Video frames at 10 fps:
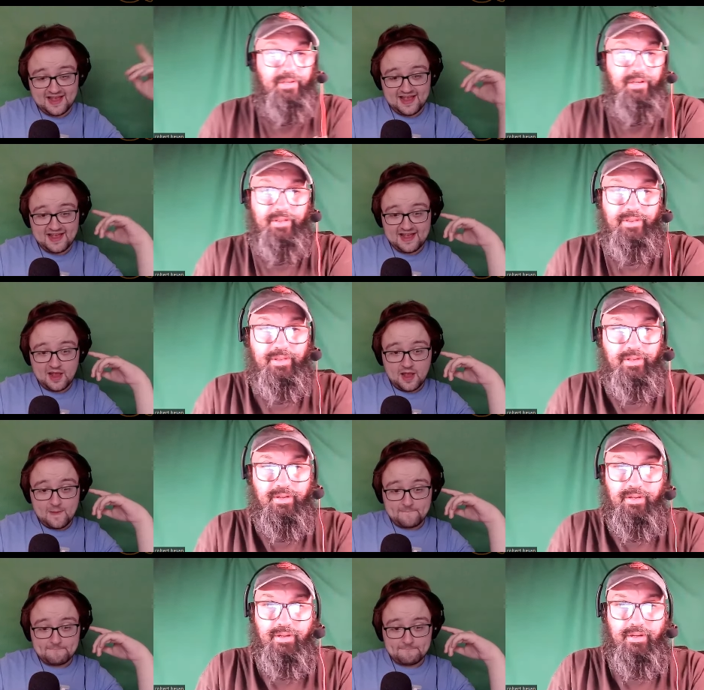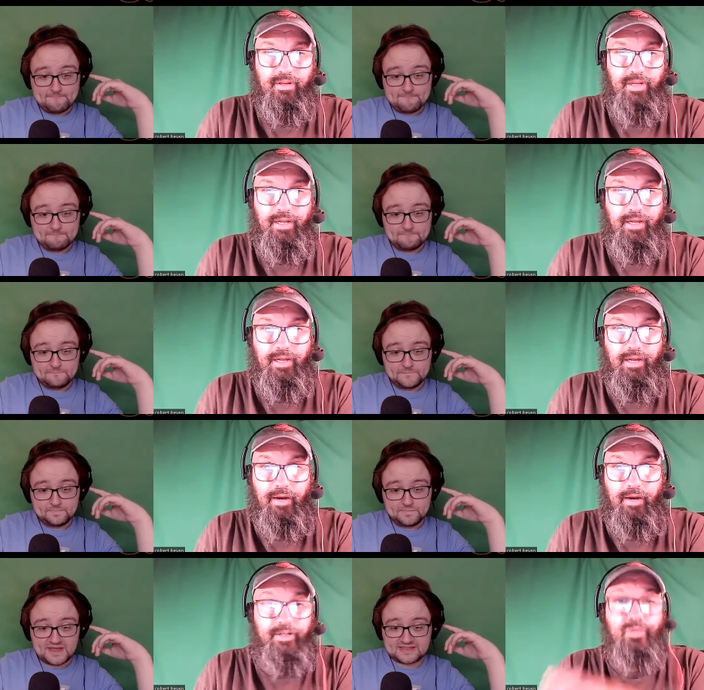Speaker 1: but yeah.
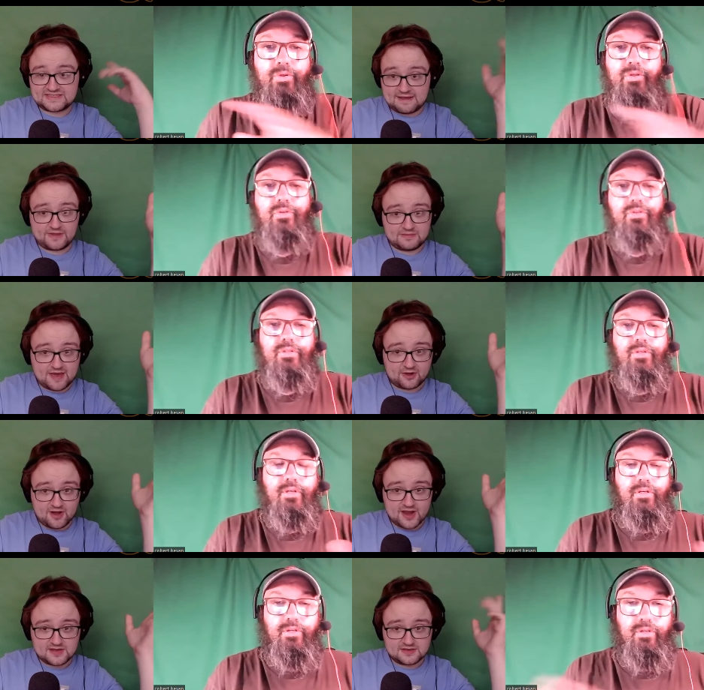That's right. definitely better, right?